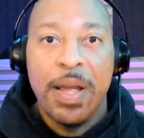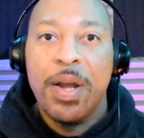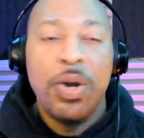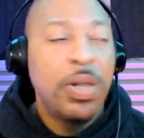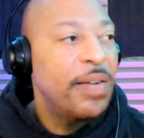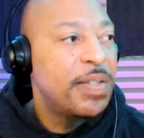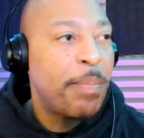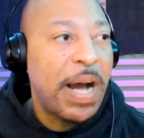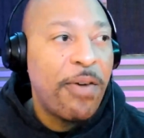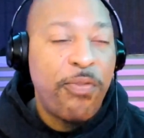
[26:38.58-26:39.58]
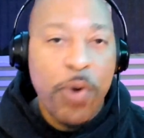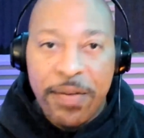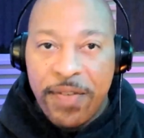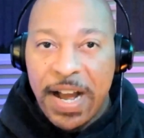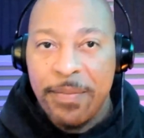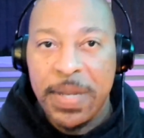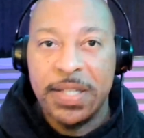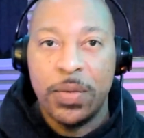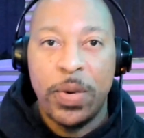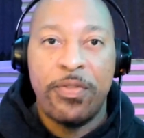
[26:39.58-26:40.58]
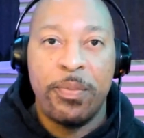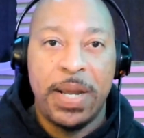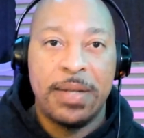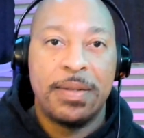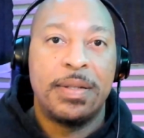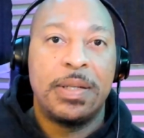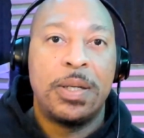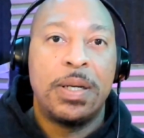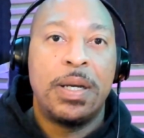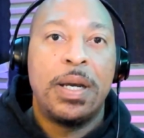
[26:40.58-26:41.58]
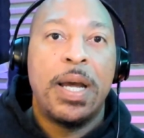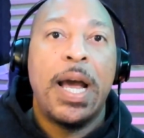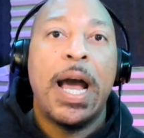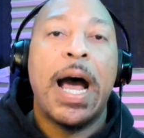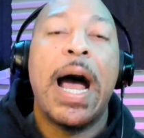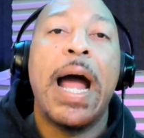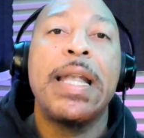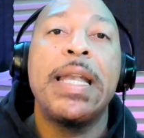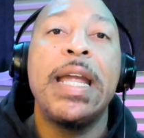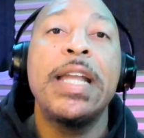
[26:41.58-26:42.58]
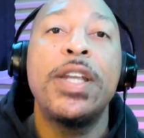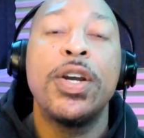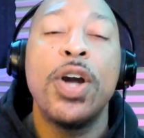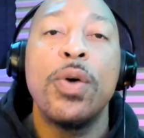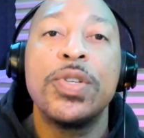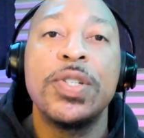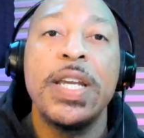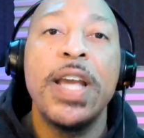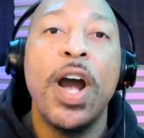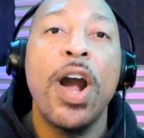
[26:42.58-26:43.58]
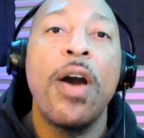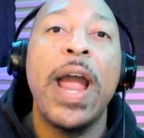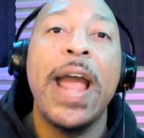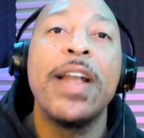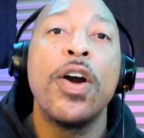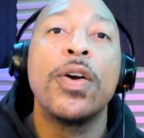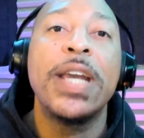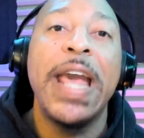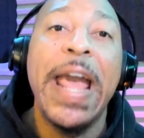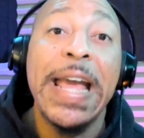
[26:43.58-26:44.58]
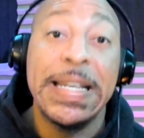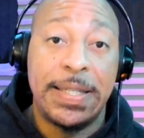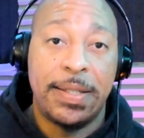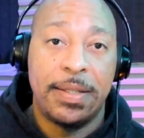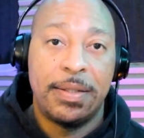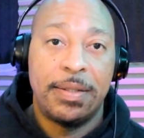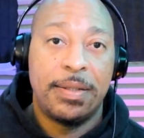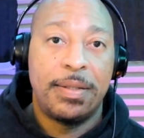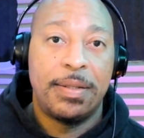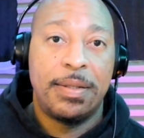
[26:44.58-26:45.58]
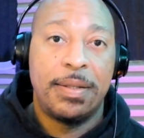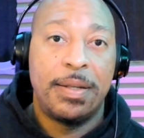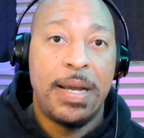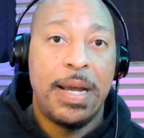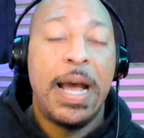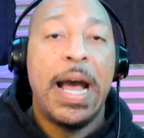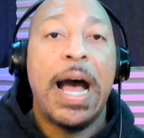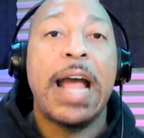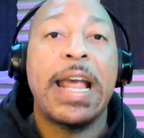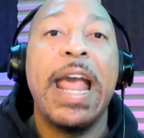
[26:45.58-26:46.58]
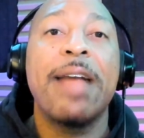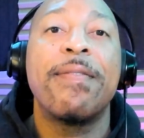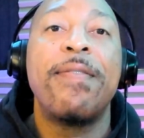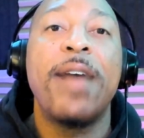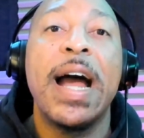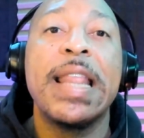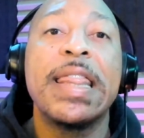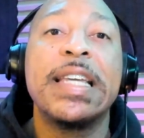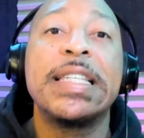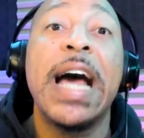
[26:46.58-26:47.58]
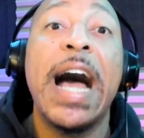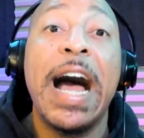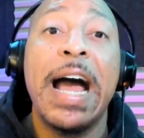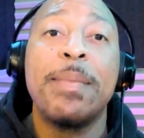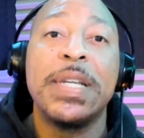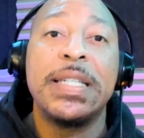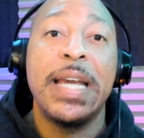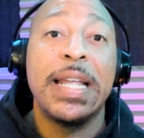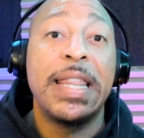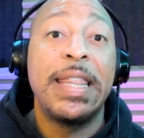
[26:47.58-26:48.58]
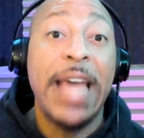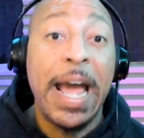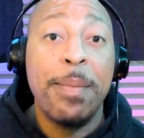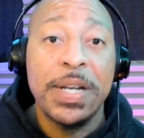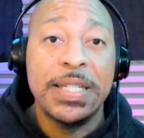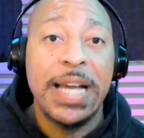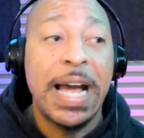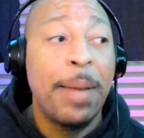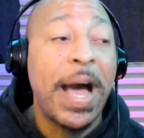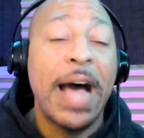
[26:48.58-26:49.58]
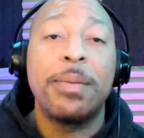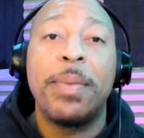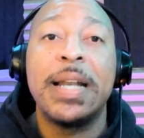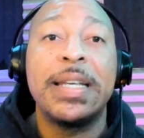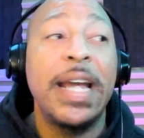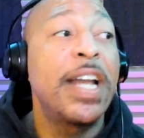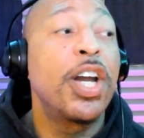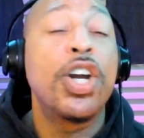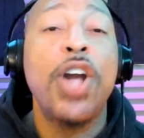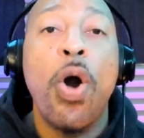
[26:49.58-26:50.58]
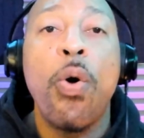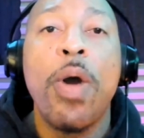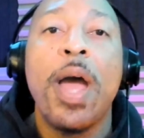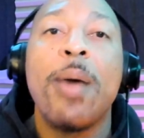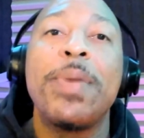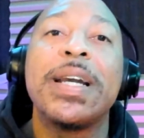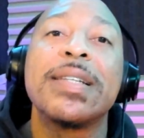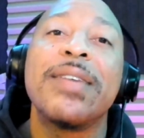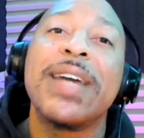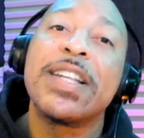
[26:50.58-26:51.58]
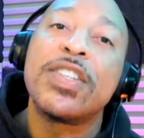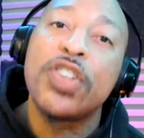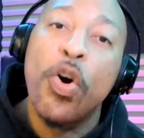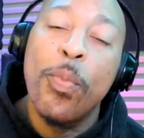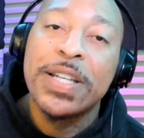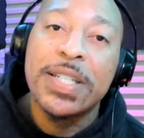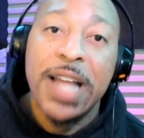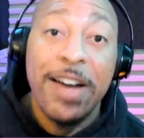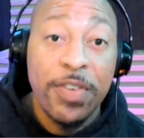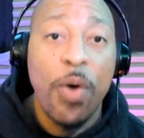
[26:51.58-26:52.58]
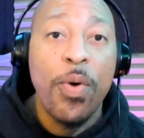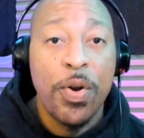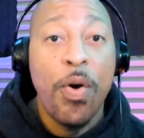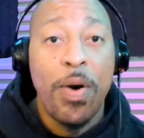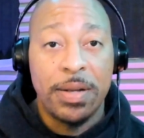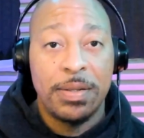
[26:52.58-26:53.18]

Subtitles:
who lives about 45 minutes away from me. I need to go see her and her kids. I can't find the time to take that much time out of my day to go because I've got so much stuff going on.